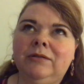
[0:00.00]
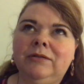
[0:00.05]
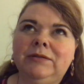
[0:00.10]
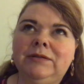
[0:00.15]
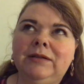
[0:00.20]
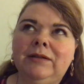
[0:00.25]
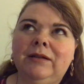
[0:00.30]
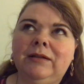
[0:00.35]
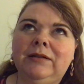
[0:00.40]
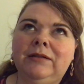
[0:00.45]

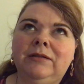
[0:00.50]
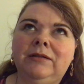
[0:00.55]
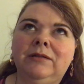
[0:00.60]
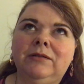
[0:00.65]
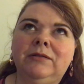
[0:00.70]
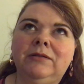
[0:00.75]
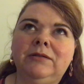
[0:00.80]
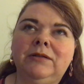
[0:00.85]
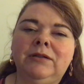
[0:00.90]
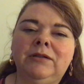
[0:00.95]
say like
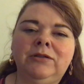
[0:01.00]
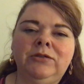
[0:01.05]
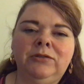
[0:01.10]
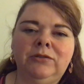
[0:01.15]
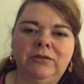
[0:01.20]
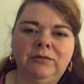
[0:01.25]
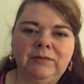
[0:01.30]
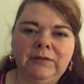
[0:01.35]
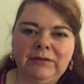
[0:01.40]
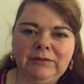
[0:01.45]
you're at
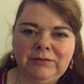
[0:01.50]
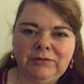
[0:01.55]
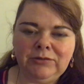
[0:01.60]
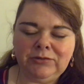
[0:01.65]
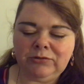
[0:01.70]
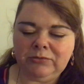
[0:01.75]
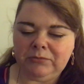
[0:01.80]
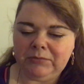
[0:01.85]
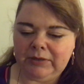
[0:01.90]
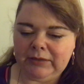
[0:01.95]
university or
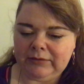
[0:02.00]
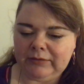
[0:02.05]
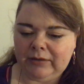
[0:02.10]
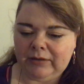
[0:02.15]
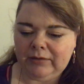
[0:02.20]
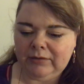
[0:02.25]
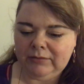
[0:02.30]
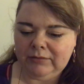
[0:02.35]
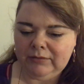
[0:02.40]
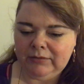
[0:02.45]
something like
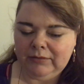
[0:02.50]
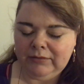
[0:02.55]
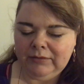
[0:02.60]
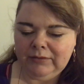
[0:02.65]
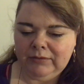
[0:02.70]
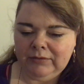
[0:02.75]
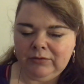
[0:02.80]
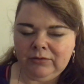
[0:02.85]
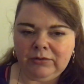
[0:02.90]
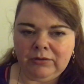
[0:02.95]
that,
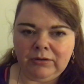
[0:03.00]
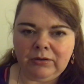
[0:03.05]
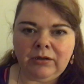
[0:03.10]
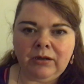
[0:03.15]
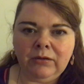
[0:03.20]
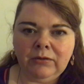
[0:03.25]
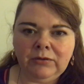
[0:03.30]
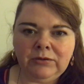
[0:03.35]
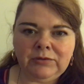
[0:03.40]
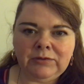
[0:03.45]
or a
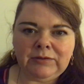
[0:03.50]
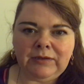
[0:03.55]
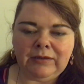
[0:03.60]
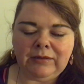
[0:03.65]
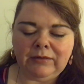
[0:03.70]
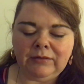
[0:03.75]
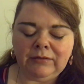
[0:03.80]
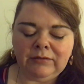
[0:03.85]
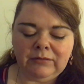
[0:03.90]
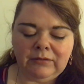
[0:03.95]
college,
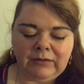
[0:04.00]
say.